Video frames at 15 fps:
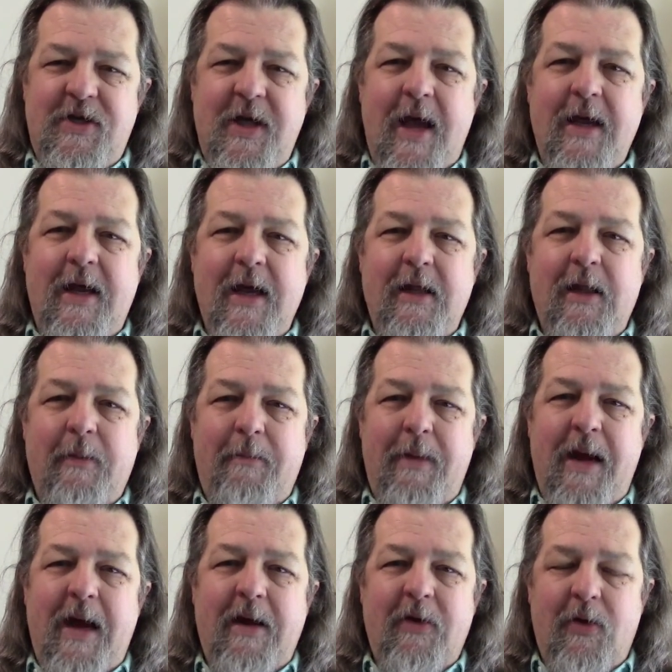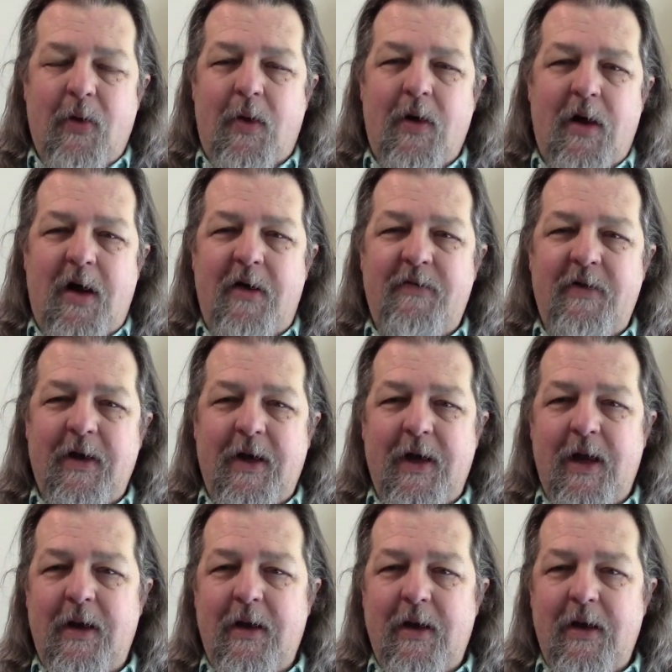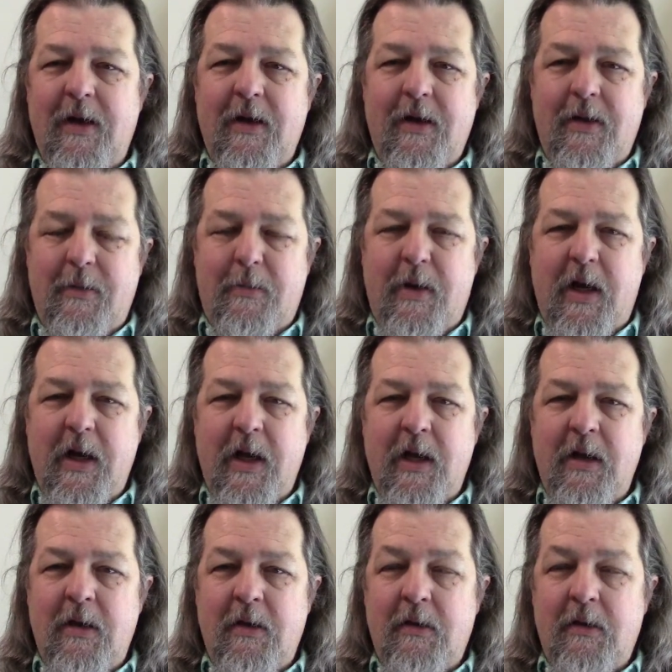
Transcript: taking the back door off to get into the money